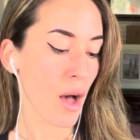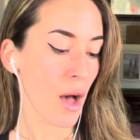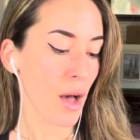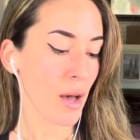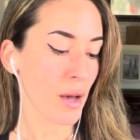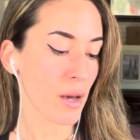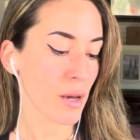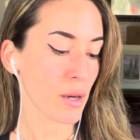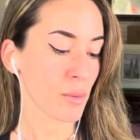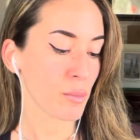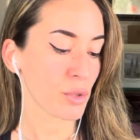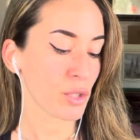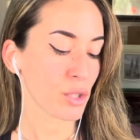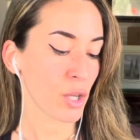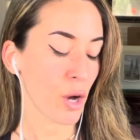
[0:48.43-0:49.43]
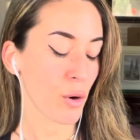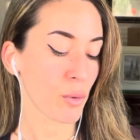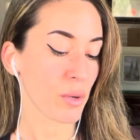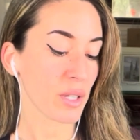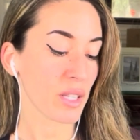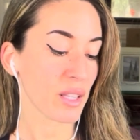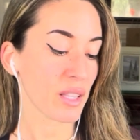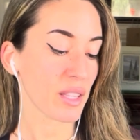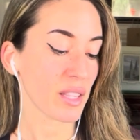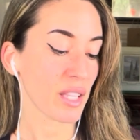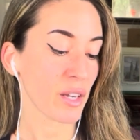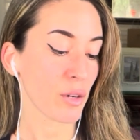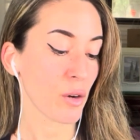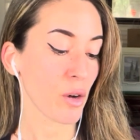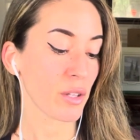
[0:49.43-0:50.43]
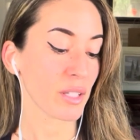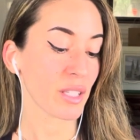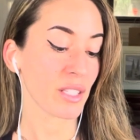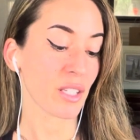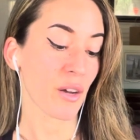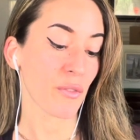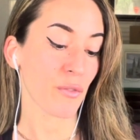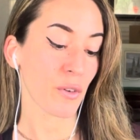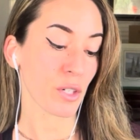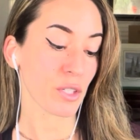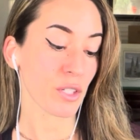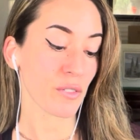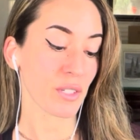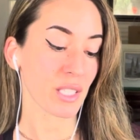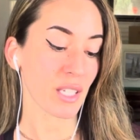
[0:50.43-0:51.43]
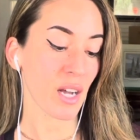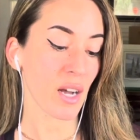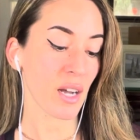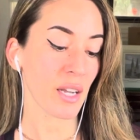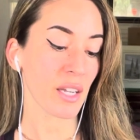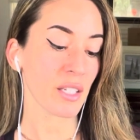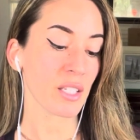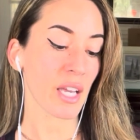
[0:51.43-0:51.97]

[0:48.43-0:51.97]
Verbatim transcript: Um, so they're calling this a first of its kind,